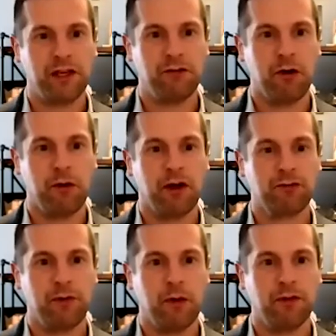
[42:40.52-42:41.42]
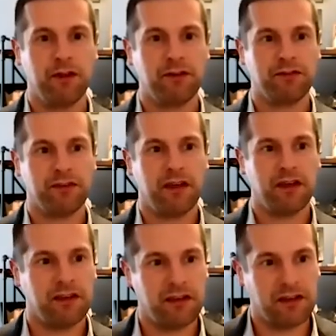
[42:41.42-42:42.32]
Thank you very much for being with us. Yeah. And,
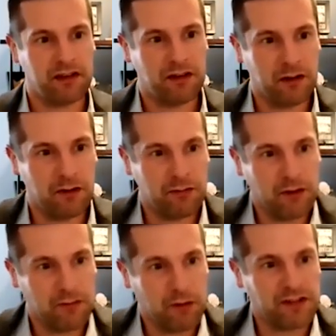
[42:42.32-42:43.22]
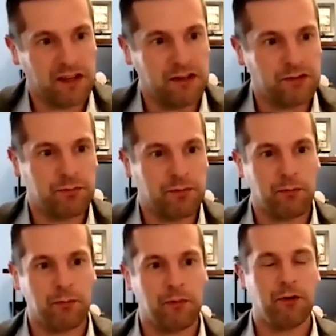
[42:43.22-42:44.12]
uh, all, of, all of our attendees uh,
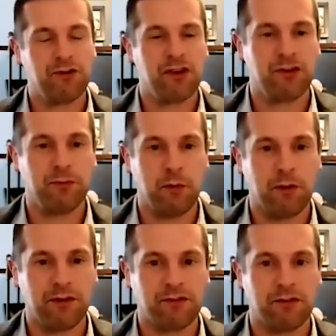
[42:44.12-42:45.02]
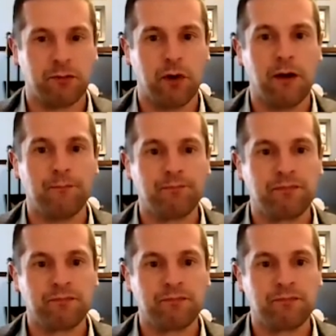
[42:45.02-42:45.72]
appreciate you being with us as well.